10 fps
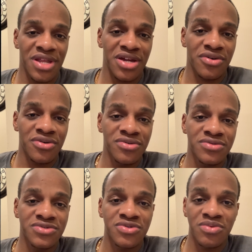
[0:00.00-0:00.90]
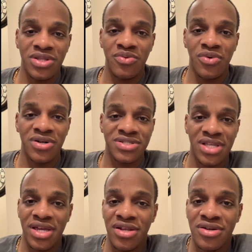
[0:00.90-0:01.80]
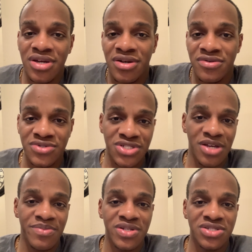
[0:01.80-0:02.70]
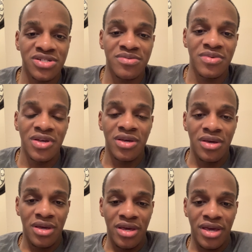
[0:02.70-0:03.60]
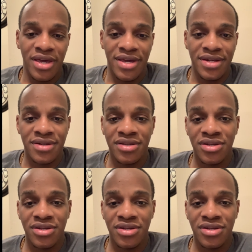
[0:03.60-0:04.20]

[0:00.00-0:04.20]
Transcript: Crews really wants that Intercontinental Championship. And